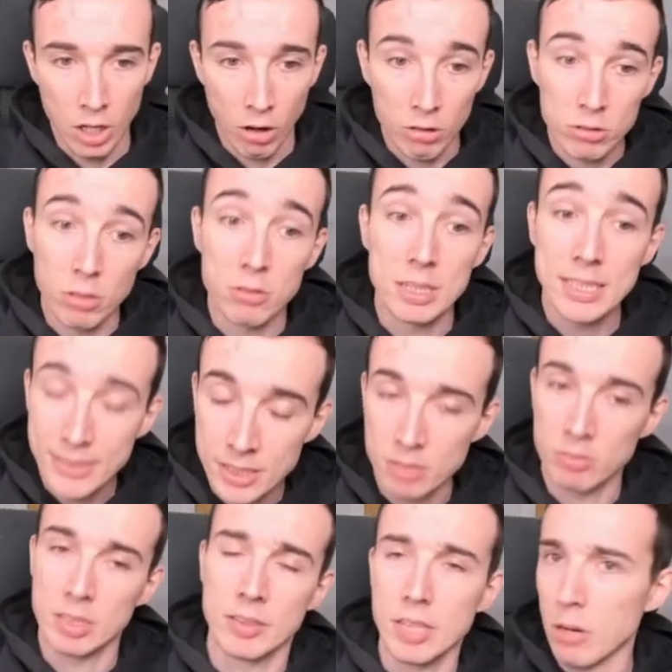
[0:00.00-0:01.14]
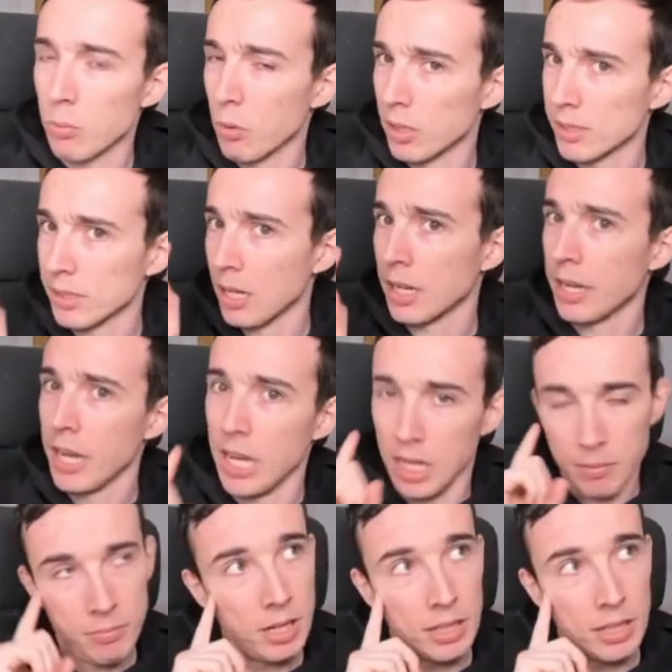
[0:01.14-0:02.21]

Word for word: Although recently there was a game,